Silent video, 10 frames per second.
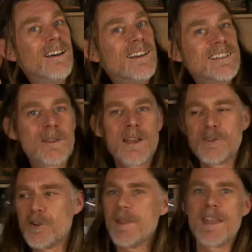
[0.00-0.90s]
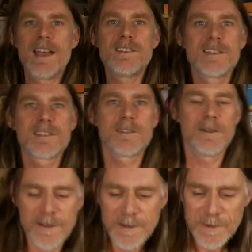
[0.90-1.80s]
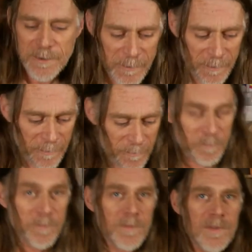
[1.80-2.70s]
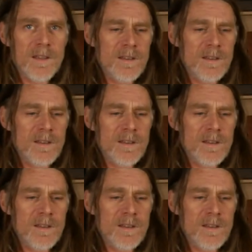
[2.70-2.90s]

He's out there trimming the hedges. Yeah, it's not hardwood though, is it?